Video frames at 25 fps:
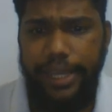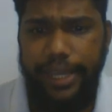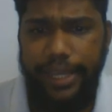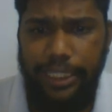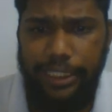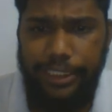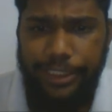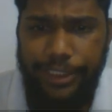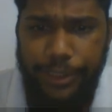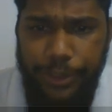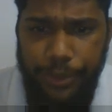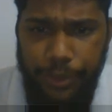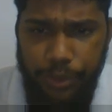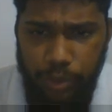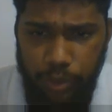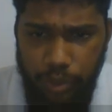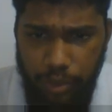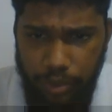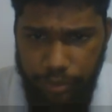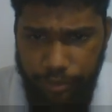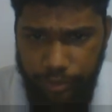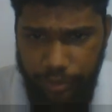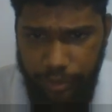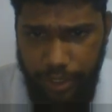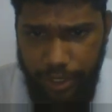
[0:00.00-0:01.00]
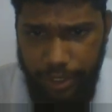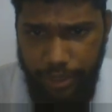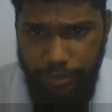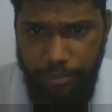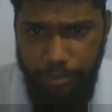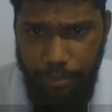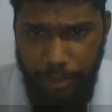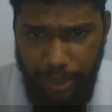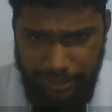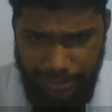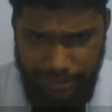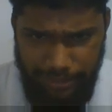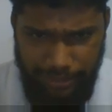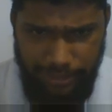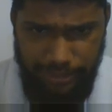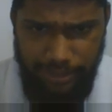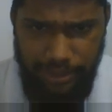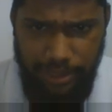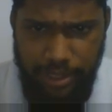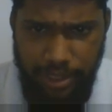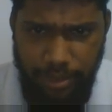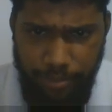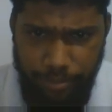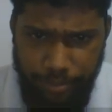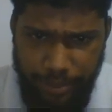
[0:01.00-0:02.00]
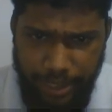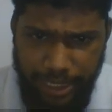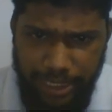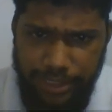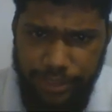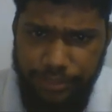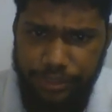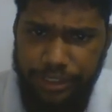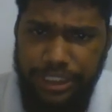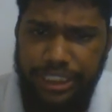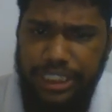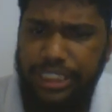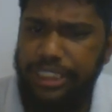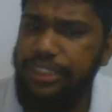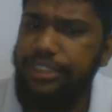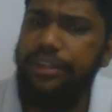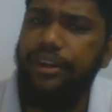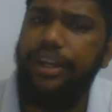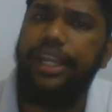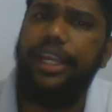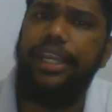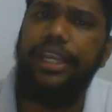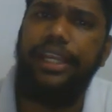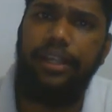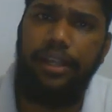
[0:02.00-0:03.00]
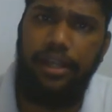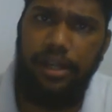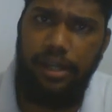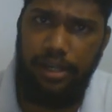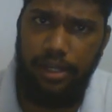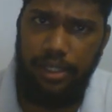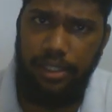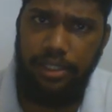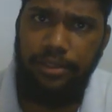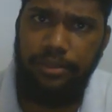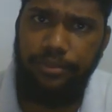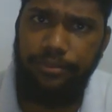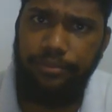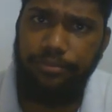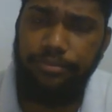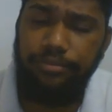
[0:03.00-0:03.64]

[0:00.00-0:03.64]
H2O5 plus complex, which is green in color.